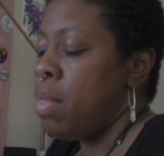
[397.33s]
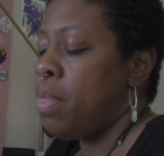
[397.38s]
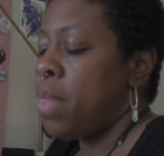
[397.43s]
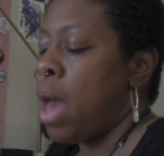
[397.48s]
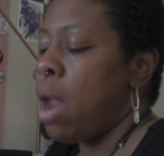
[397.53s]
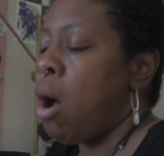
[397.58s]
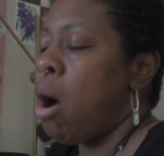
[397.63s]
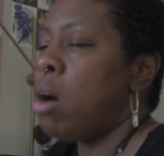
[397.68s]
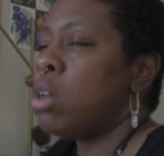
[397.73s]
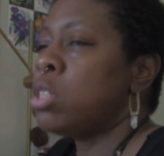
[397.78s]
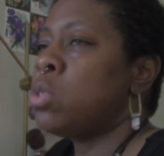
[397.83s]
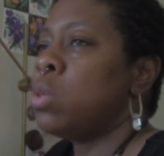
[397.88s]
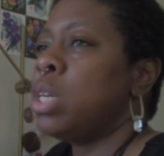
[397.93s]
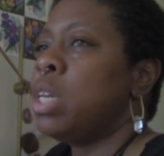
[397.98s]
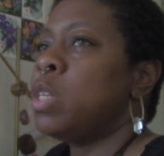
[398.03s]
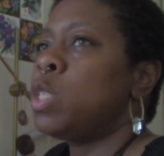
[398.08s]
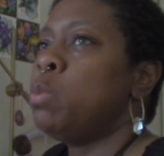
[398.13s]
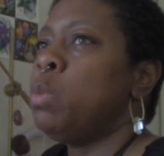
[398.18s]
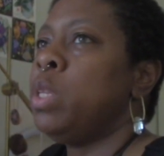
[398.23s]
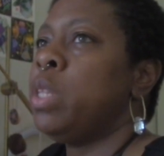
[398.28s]
That also
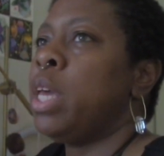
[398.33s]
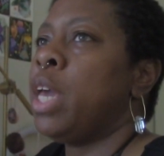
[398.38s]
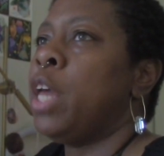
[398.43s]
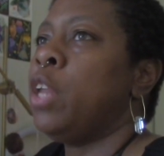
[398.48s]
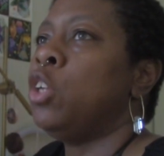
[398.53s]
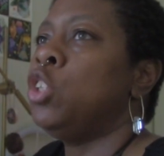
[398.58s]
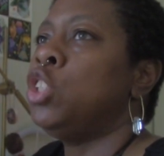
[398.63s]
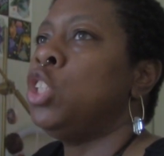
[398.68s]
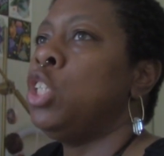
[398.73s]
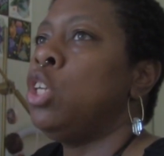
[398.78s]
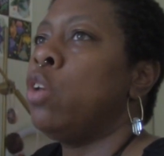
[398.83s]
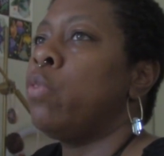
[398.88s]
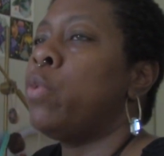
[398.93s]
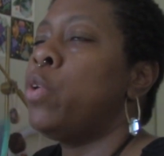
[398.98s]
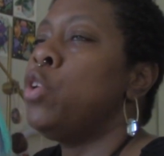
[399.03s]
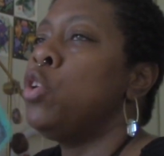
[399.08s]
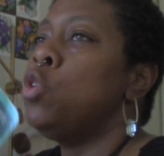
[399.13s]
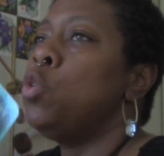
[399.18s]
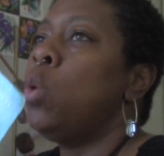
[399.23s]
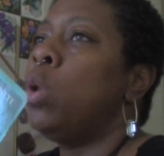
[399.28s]
gives me the energy of
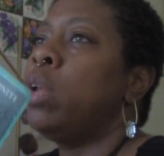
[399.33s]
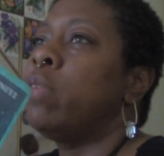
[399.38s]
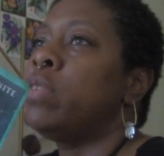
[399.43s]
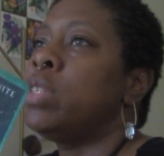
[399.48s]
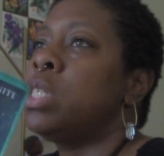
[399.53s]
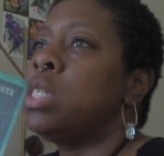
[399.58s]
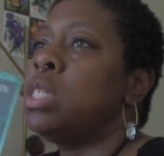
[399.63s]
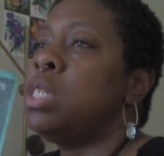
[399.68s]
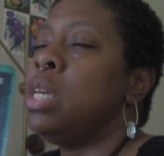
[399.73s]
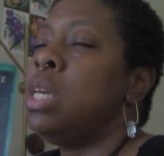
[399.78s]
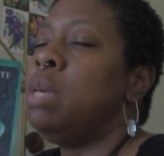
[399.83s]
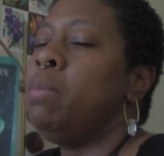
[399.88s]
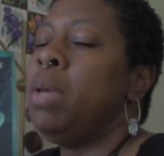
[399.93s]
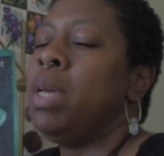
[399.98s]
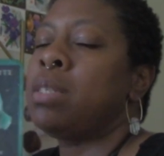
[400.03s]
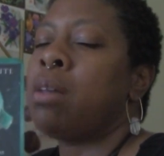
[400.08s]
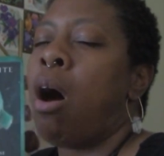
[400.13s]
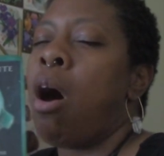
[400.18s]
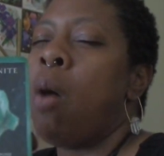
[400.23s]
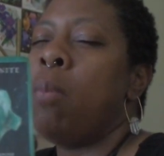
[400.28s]
renewal of the sea
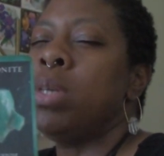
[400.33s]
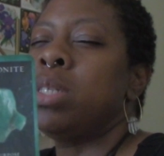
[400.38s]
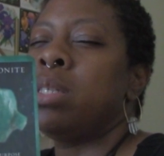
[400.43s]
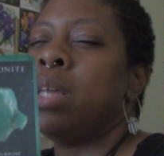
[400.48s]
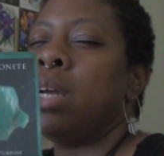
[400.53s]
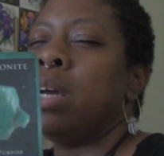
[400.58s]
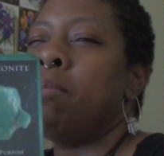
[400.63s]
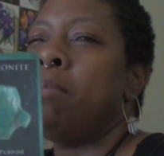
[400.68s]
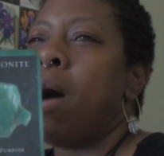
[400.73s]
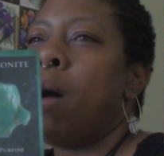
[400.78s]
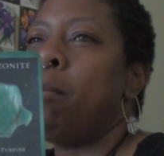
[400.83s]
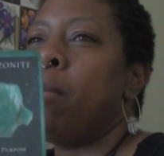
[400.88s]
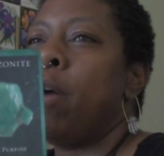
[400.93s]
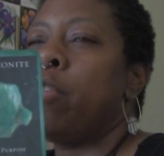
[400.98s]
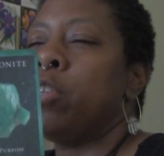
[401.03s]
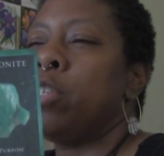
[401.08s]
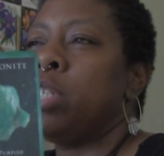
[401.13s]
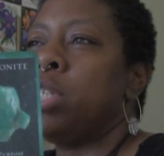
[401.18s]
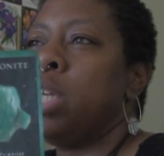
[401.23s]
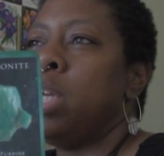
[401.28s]
because I always think about
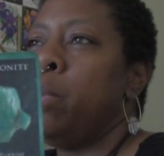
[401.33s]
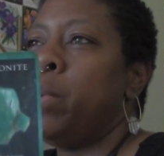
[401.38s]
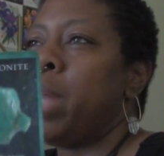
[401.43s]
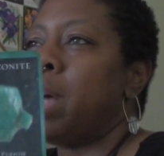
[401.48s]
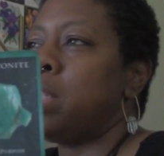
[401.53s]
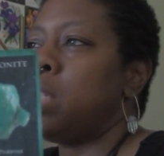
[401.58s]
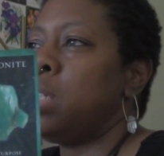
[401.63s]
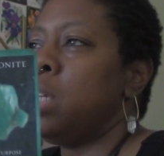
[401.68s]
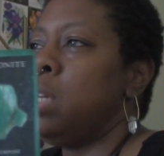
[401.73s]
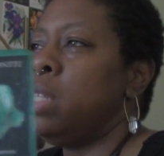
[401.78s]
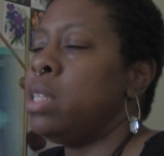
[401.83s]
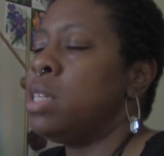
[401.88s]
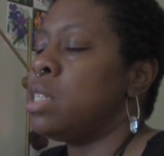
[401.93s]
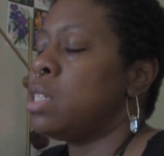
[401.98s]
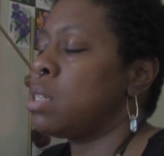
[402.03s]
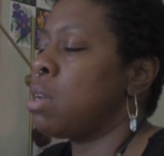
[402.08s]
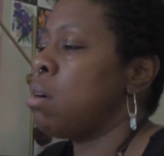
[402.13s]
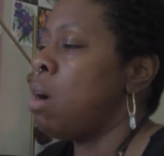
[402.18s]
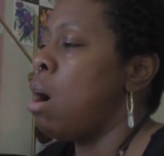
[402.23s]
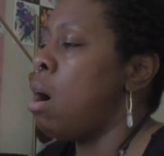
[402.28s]
Mother Sea when I see
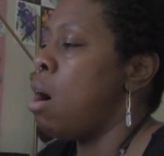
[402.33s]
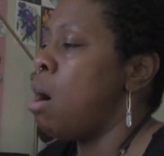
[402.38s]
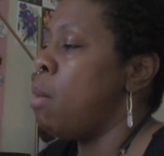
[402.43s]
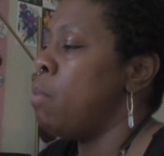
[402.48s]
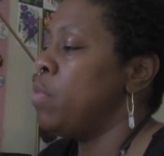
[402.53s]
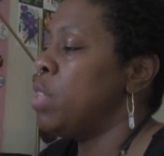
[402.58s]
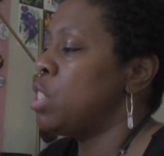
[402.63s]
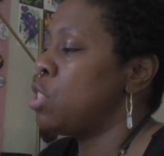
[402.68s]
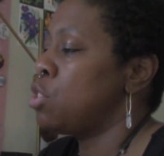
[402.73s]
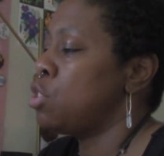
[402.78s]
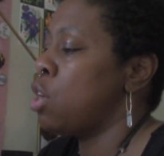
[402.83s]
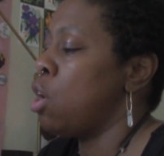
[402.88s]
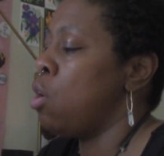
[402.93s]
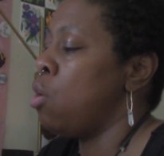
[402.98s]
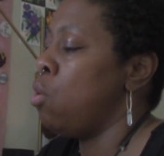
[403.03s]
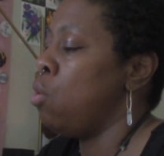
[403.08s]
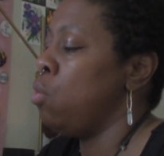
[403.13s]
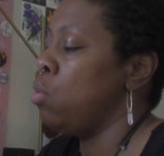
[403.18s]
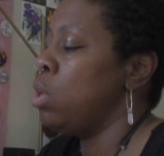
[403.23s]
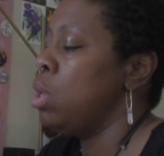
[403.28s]
this this
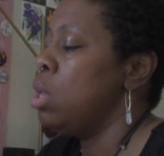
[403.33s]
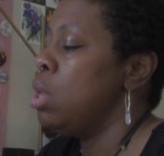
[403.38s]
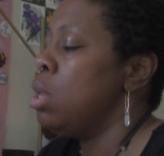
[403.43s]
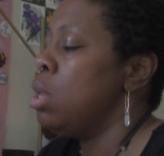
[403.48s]
stone.